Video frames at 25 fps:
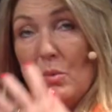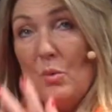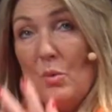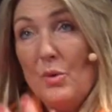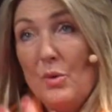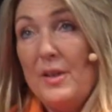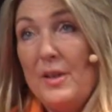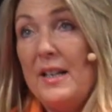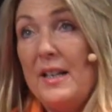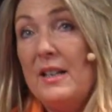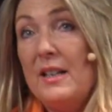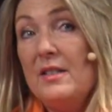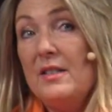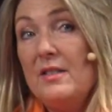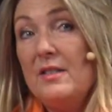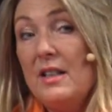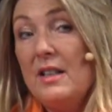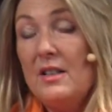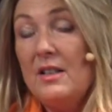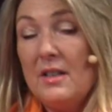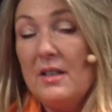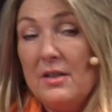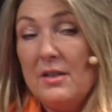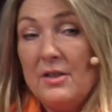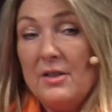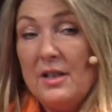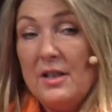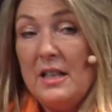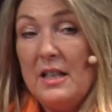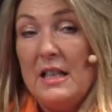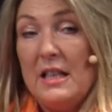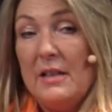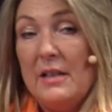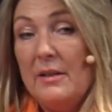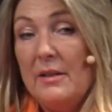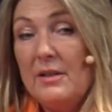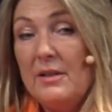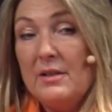things did
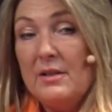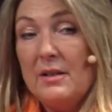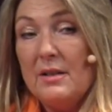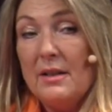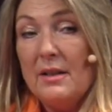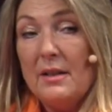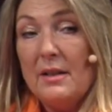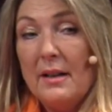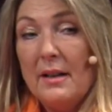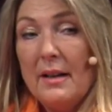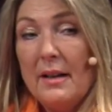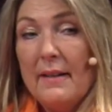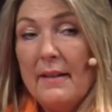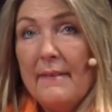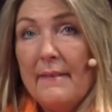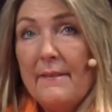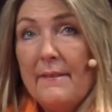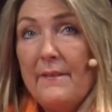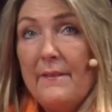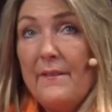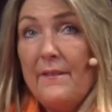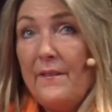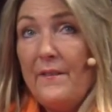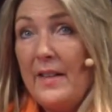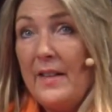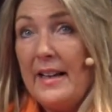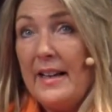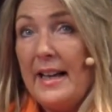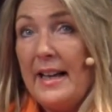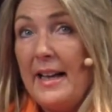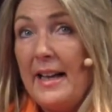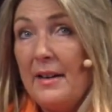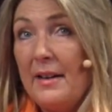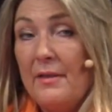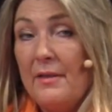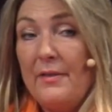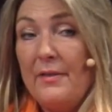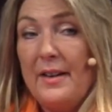continue. It's
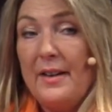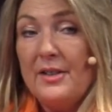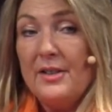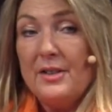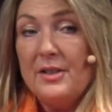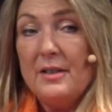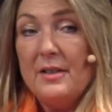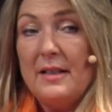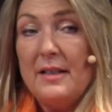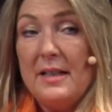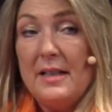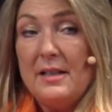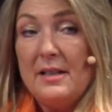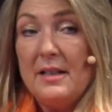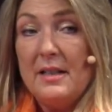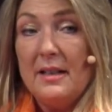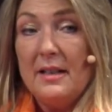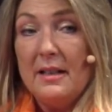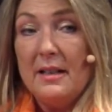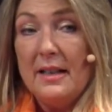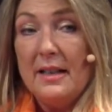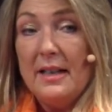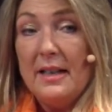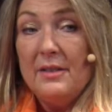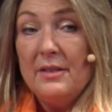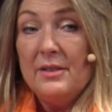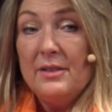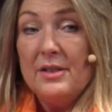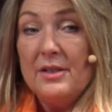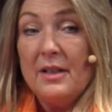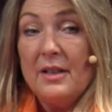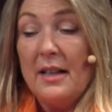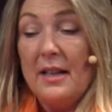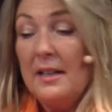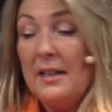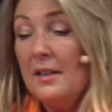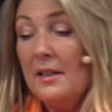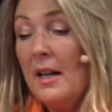again a fascinating
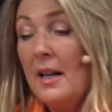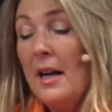insight.